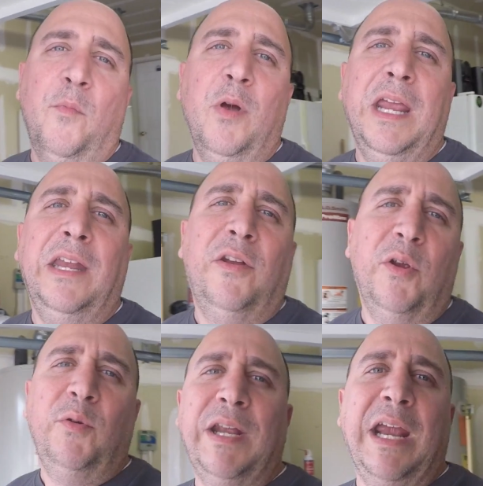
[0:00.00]
We
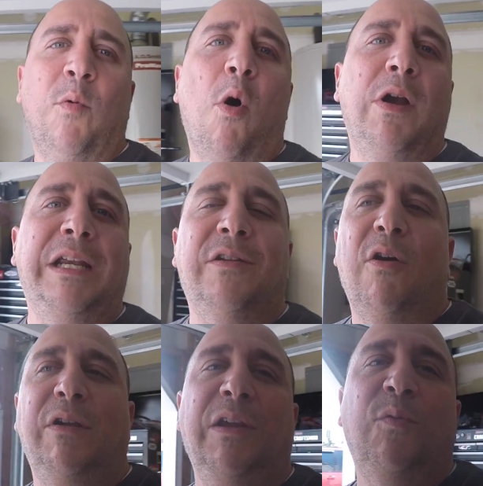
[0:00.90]
do take
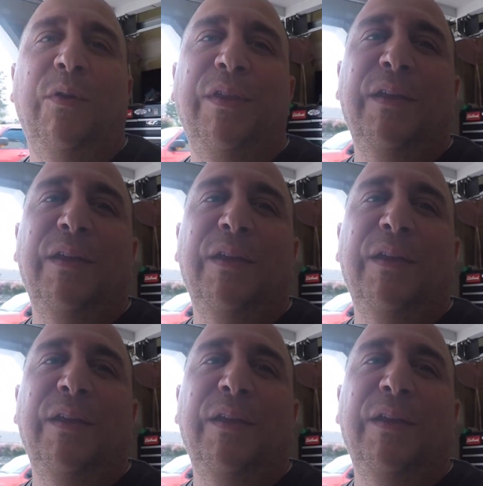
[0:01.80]
walkie-talkies with